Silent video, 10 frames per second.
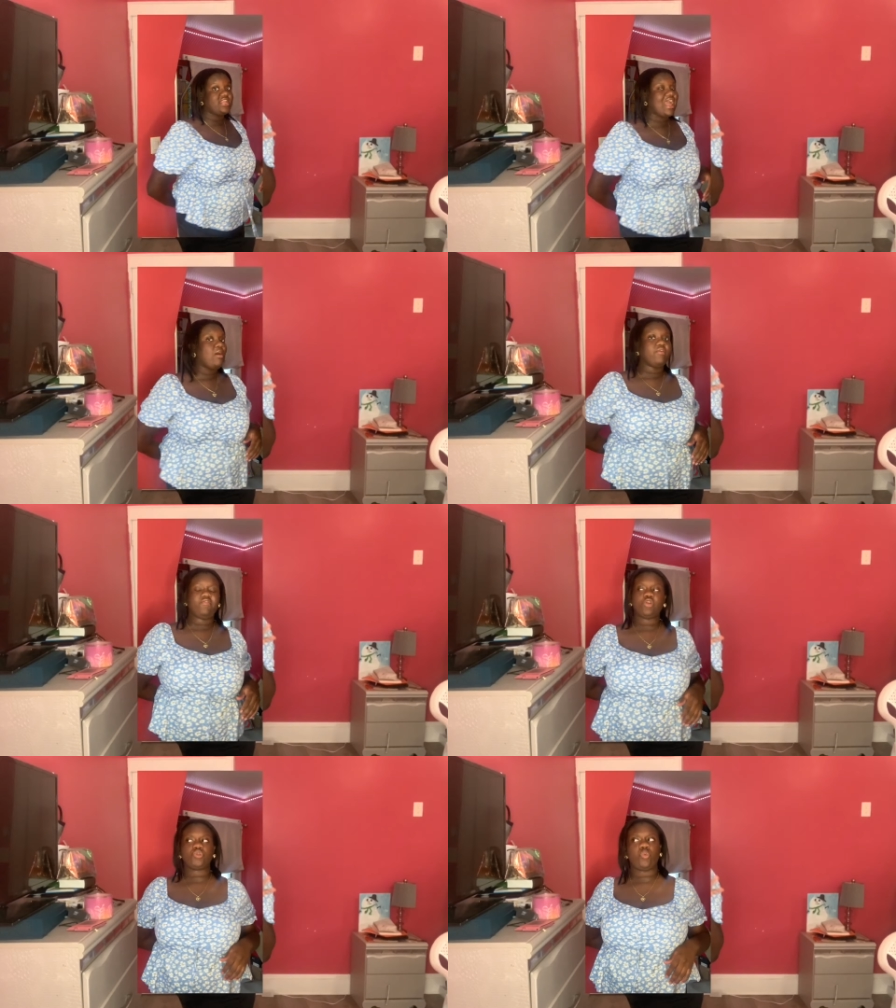Now it
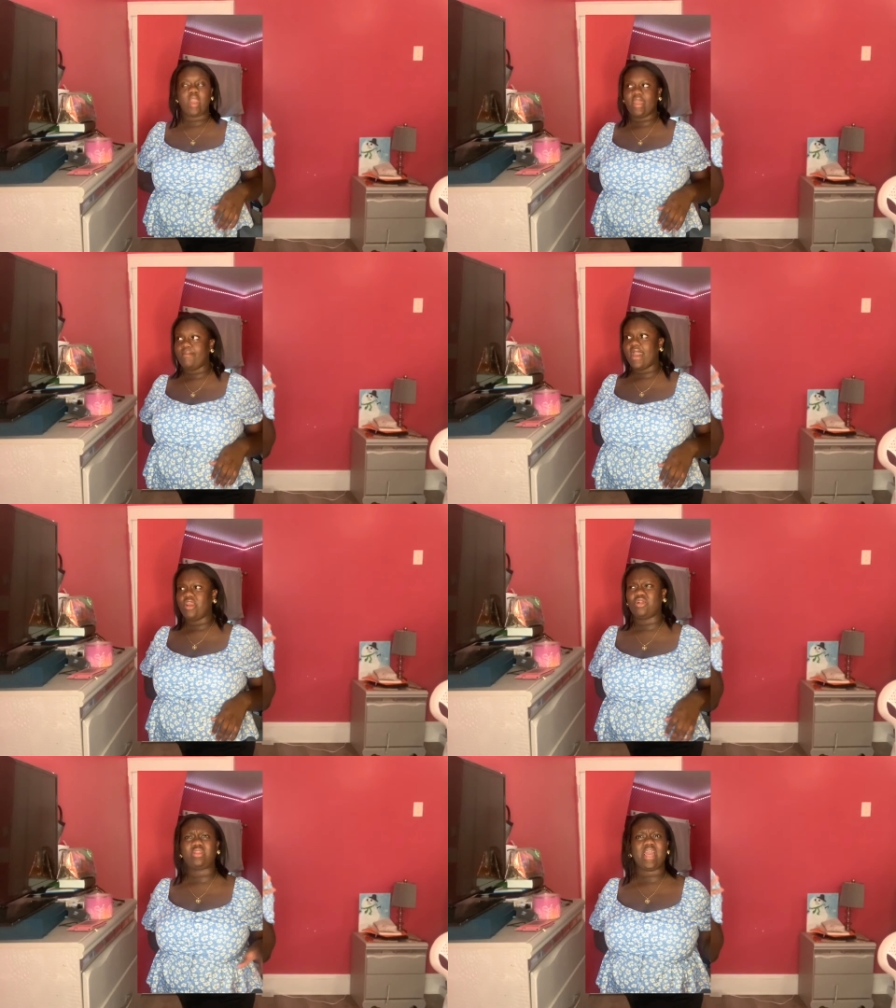feels way
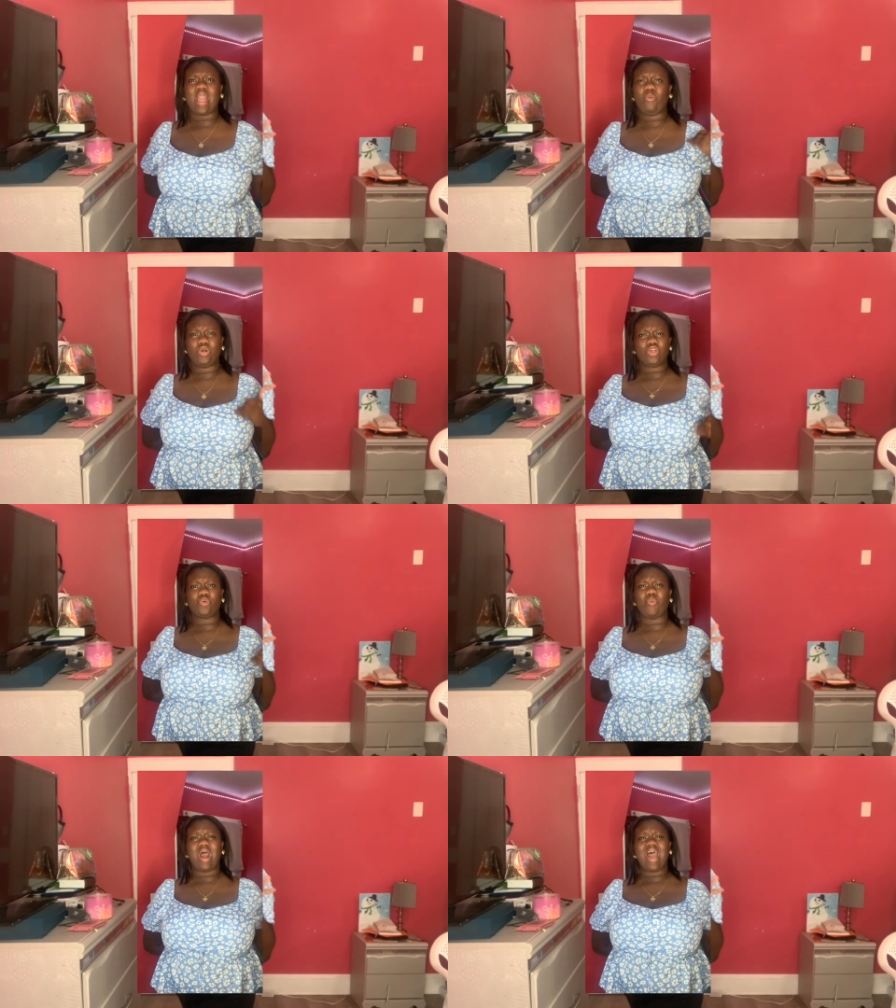better. Like I
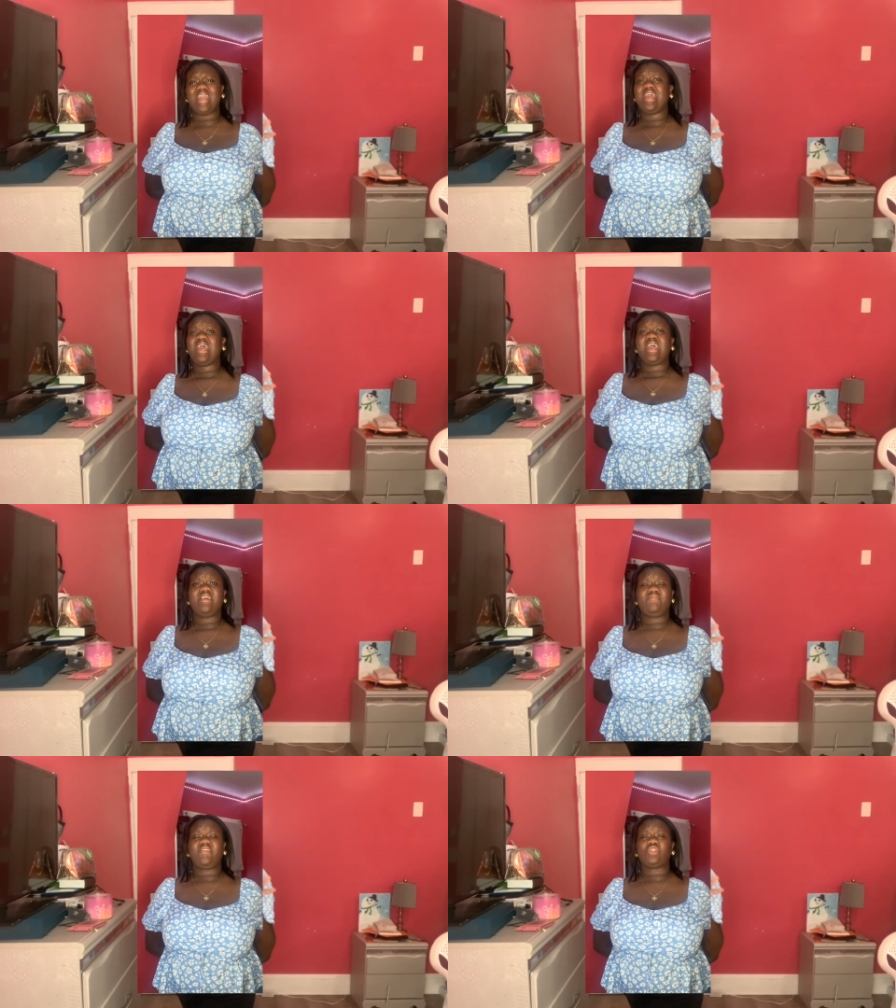wondered why
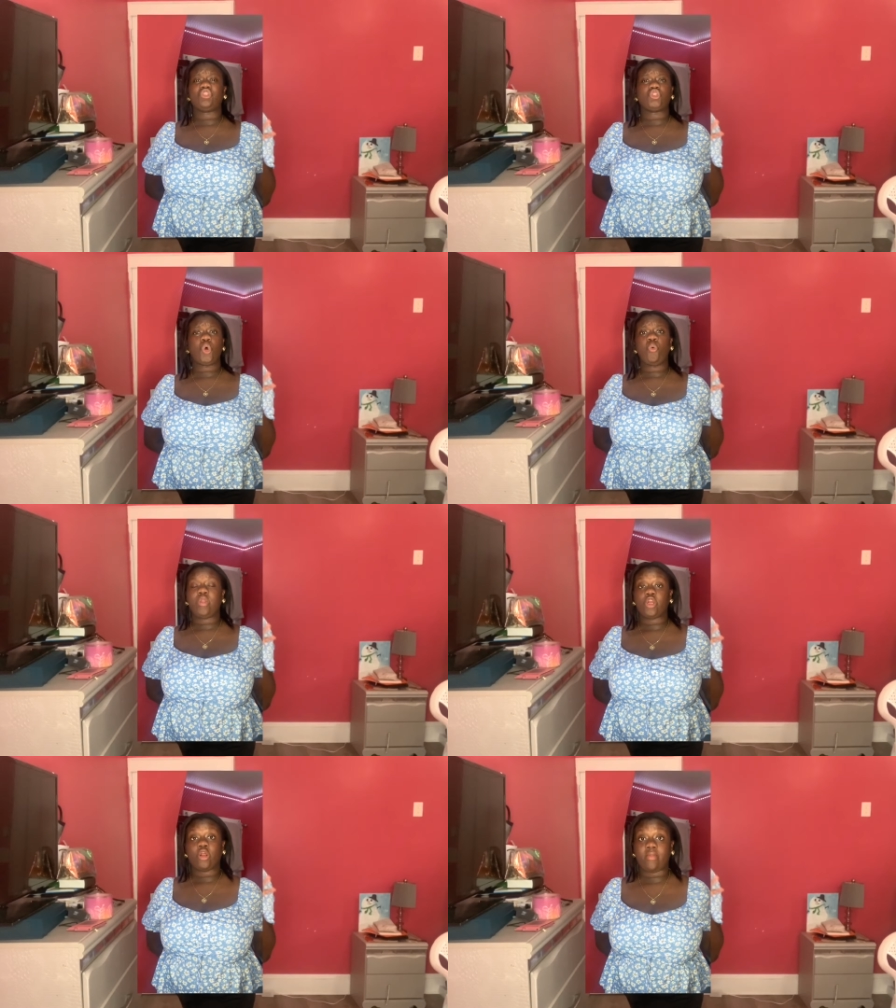it felt so
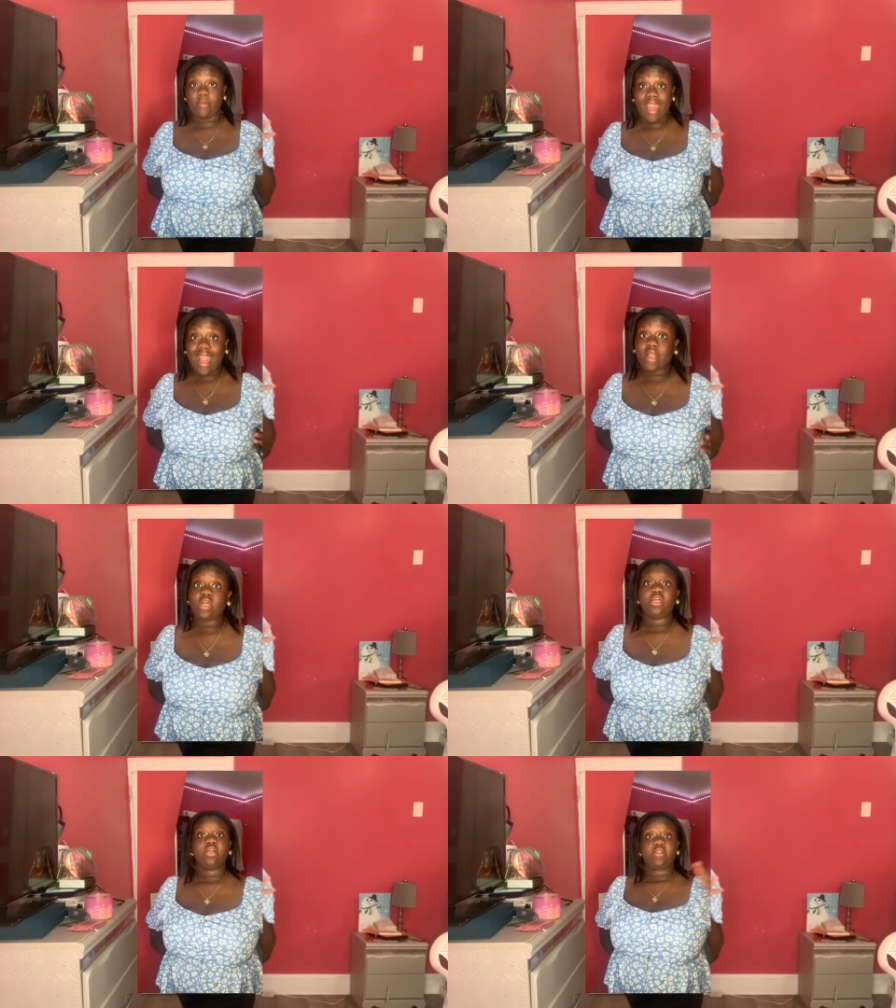weird on my back.
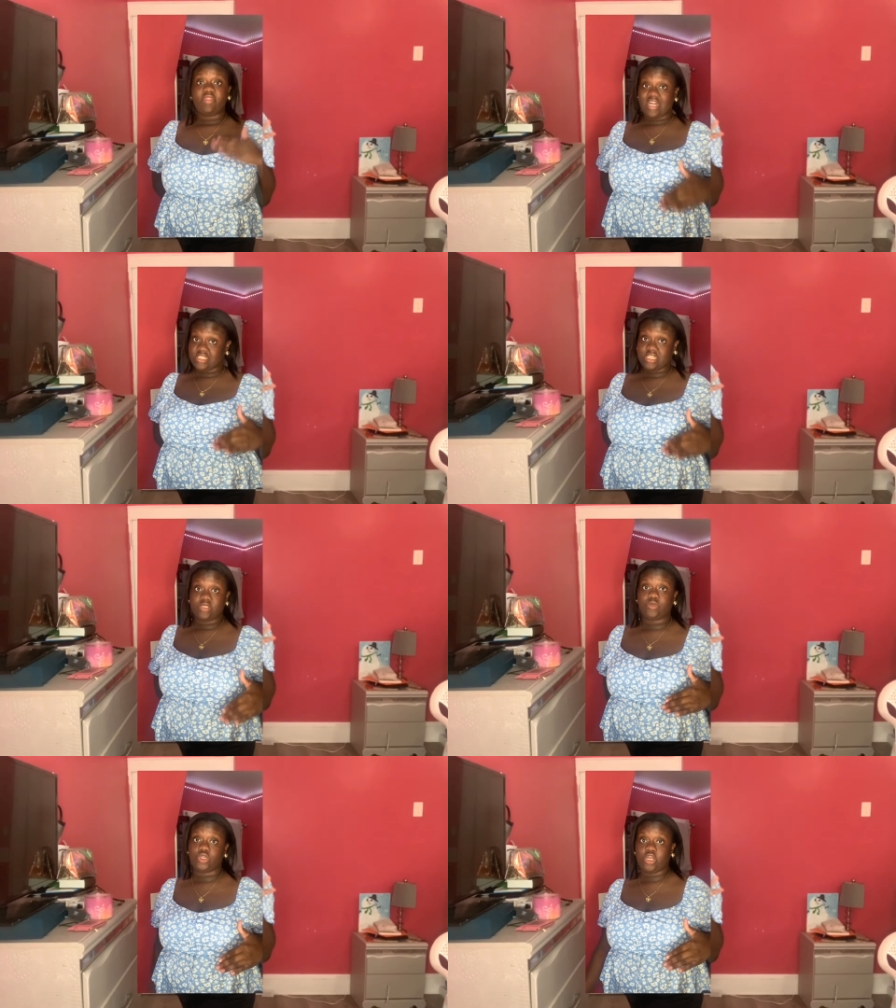That's because
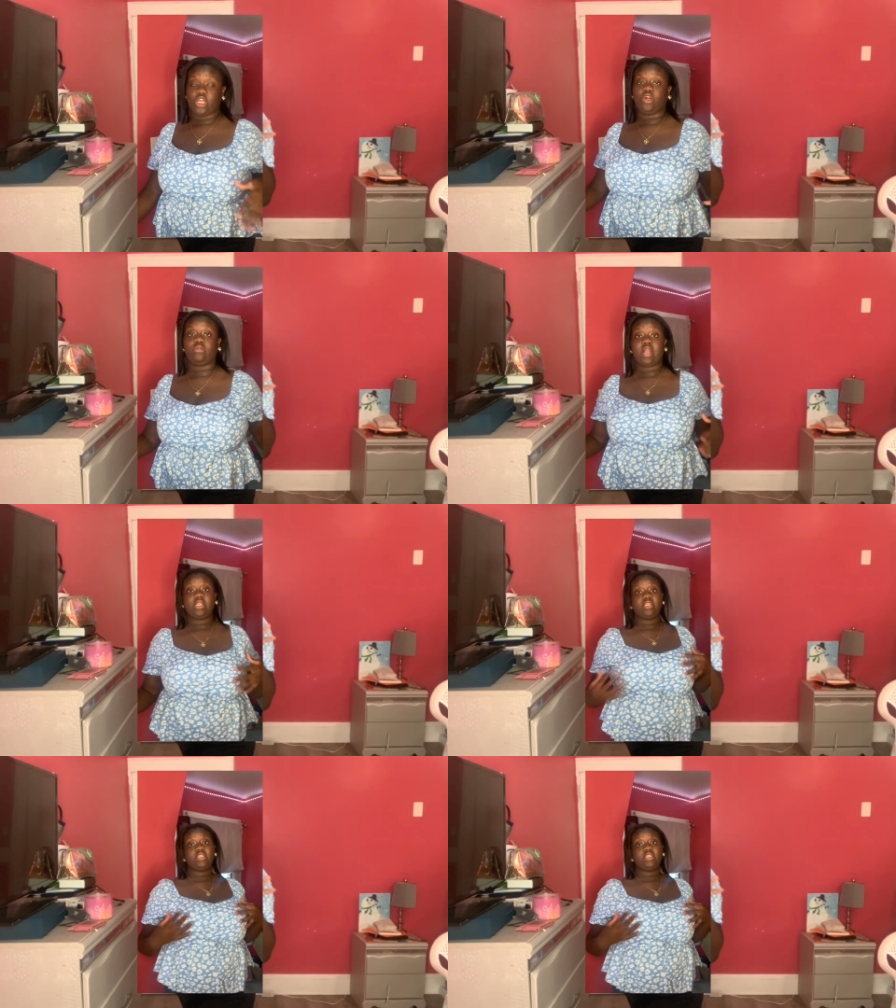it was on incorrectly.